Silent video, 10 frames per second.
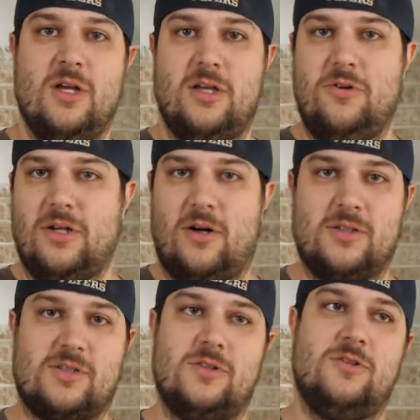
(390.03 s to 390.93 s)
You can
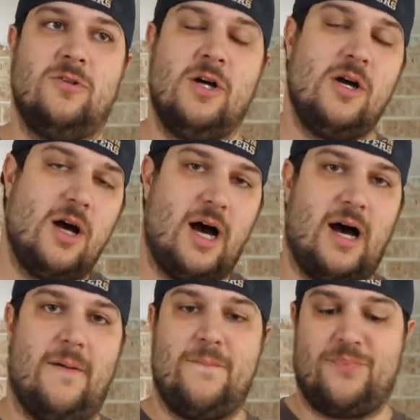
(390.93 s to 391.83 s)
also
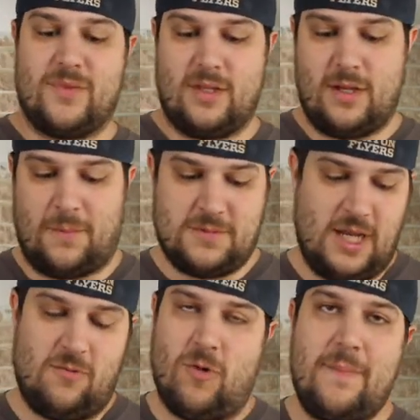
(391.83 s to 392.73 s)

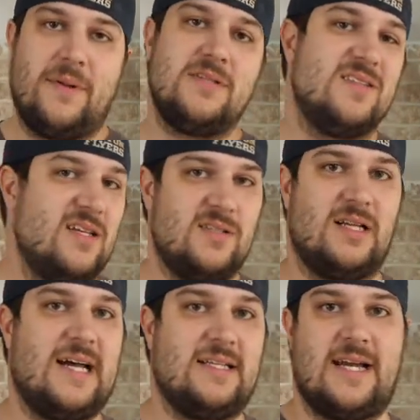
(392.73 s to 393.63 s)
obtain weapons and things
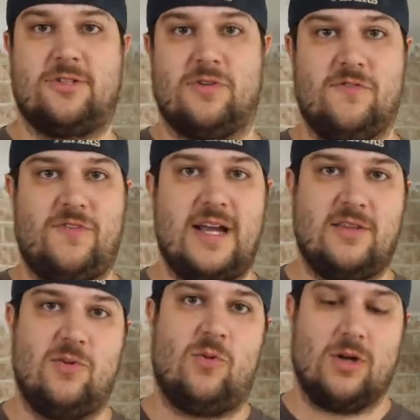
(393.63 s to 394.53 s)
like that to actually fight
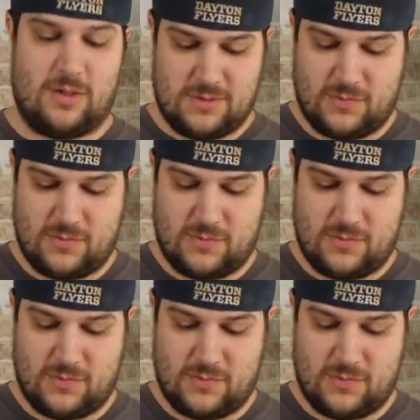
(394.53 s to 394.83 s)
the worms,